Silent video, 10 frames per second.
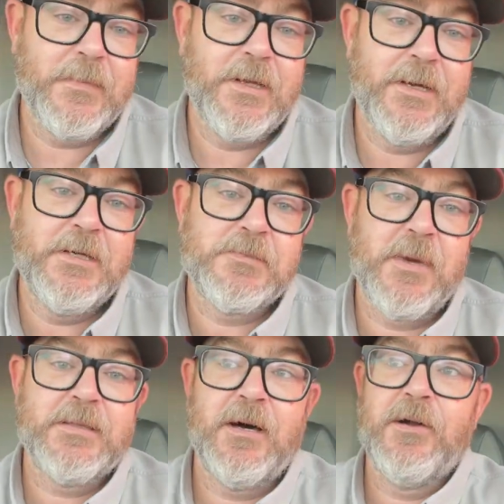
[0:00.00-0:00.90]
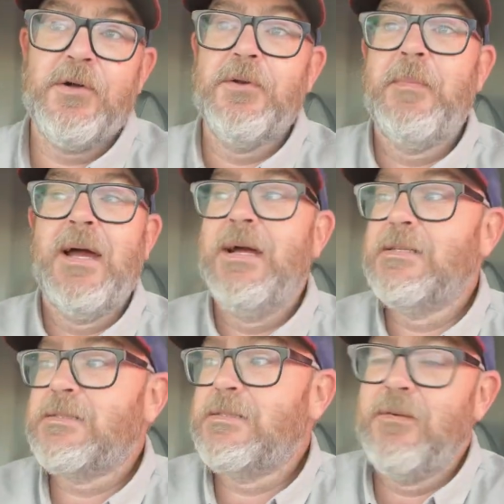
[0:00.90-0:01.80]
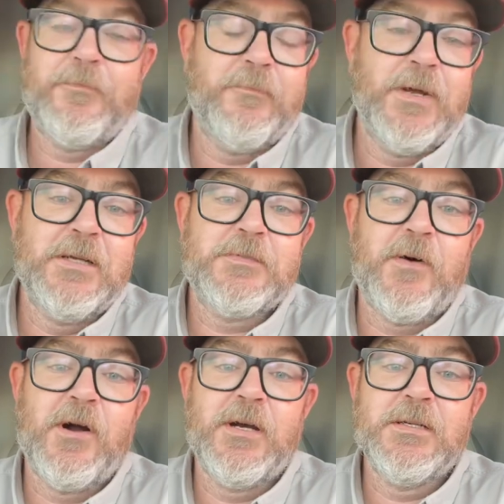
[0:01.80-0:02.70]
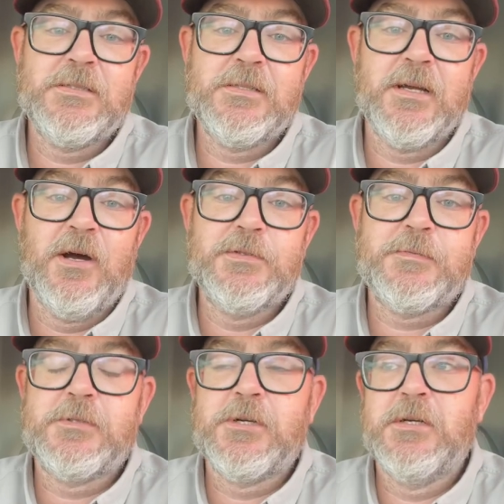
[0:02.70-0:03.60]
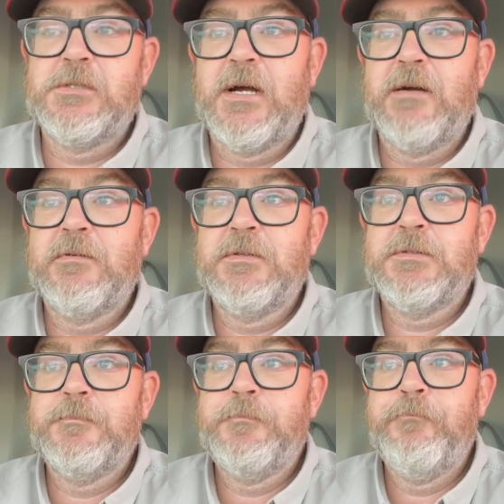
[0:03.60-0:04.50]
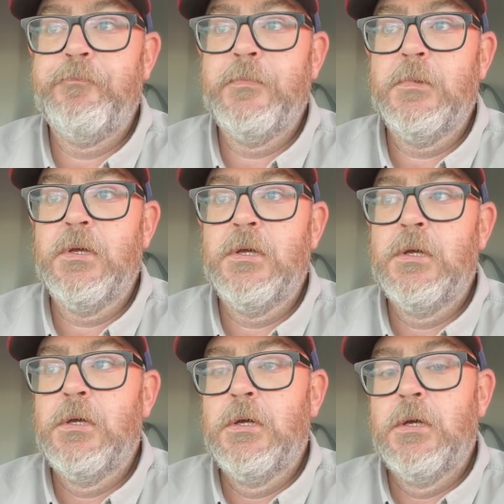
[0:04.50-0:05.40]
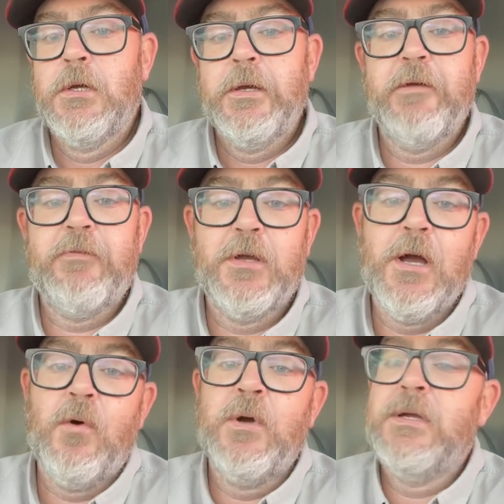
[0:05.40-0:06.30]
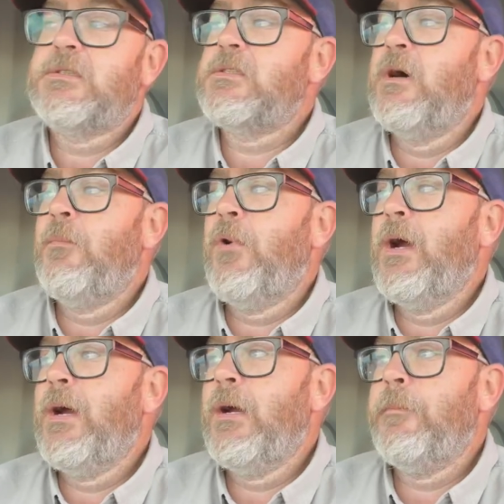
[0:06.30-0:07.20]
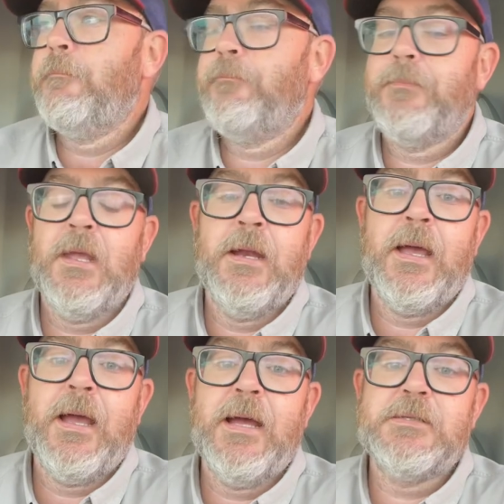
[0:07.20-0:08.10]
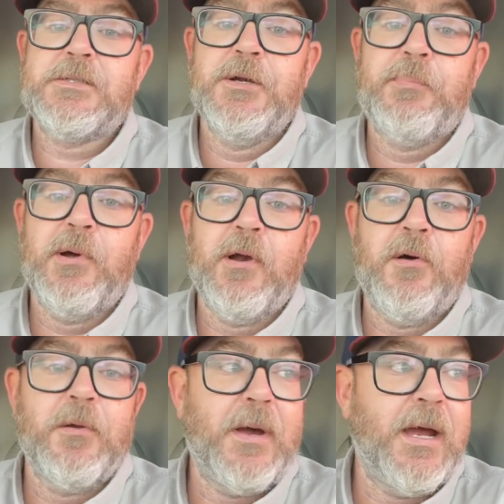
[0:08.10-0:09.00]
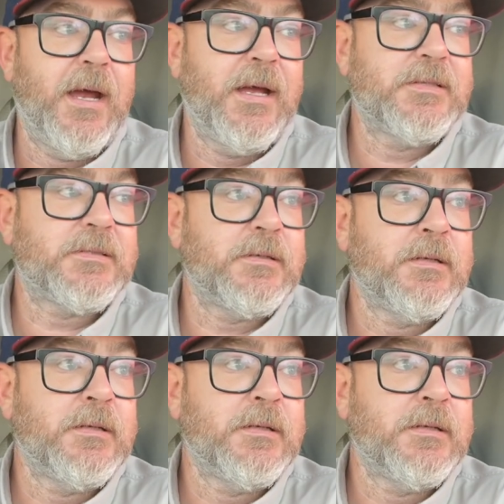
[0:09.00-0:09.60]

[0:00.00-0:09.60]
here's my thought on the mask as far as it goes for truck drivers. If you go in somewhere and they ask you to put on a mask